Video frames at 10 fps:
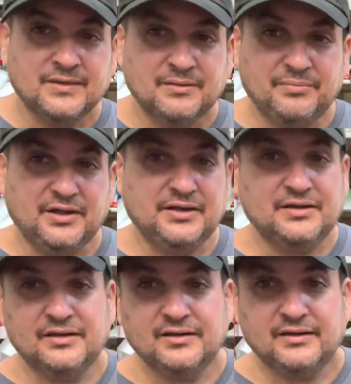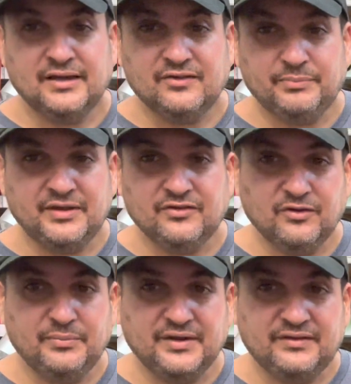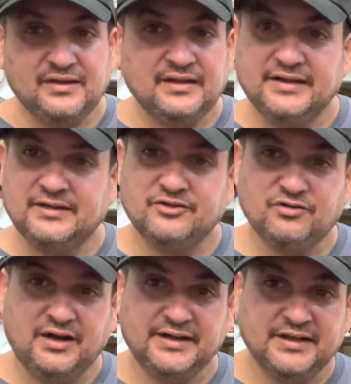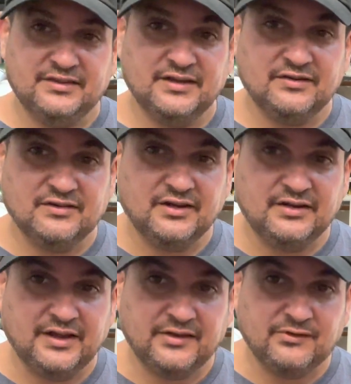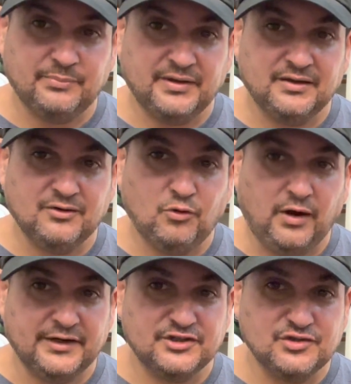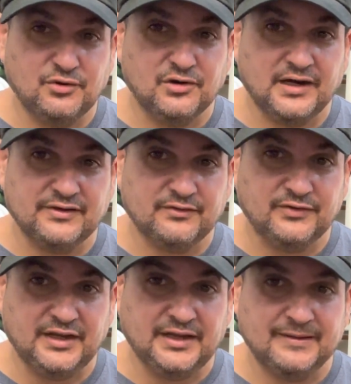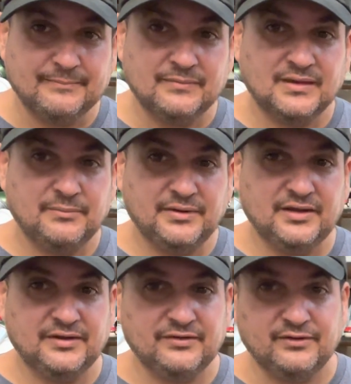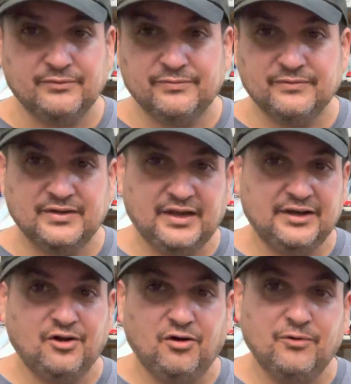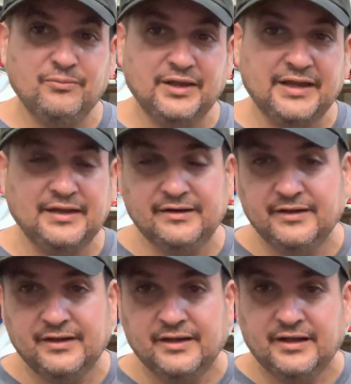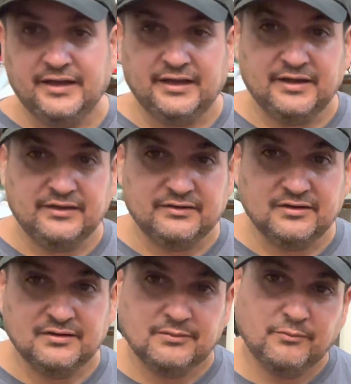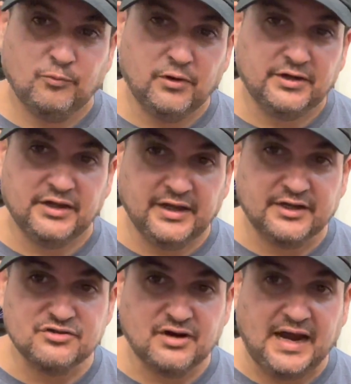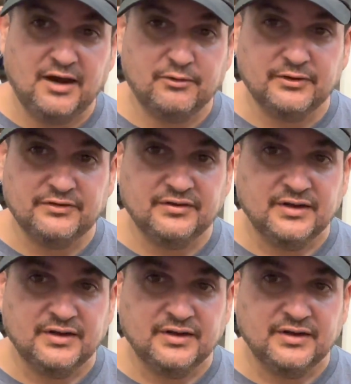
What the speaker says: but it's been so busy and trying to get things done has been quite a chore as of late because of getting home late and working extra hours,